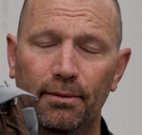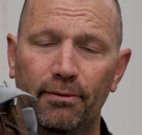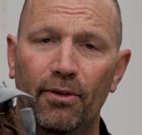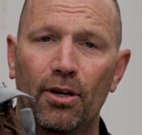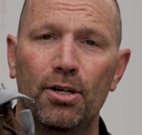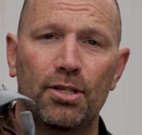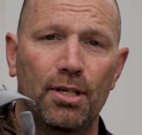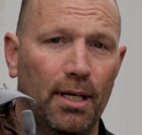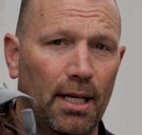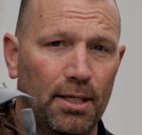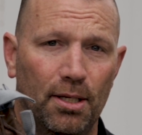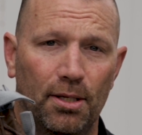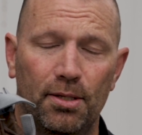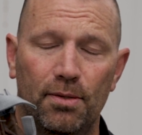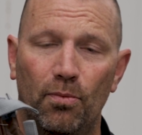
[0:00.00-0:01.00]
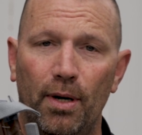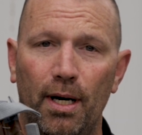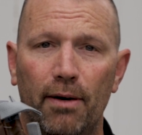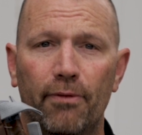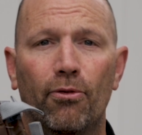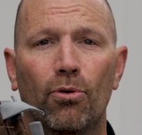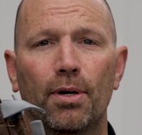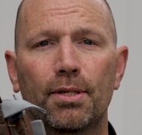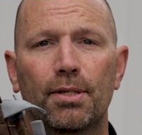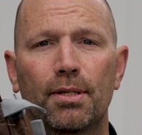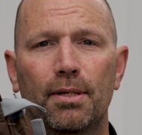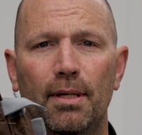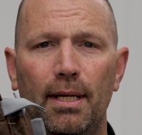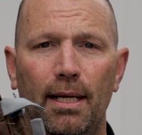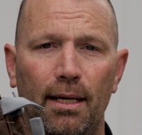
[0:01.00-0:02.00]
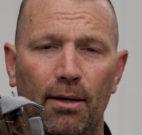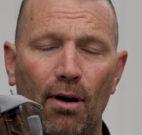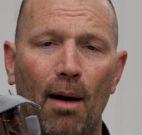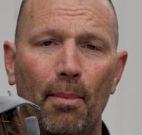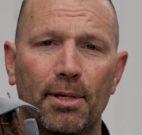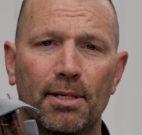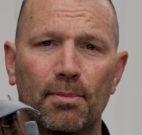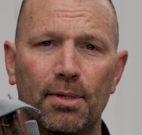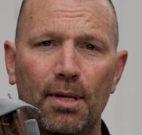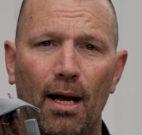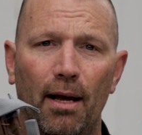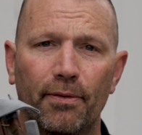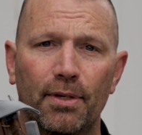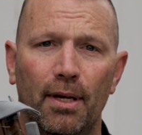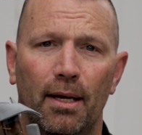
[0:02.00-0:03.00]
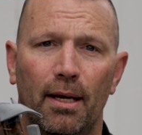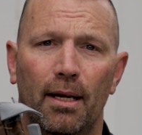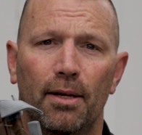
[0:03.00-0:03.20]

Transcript: version and just reinforce the grommets themselves.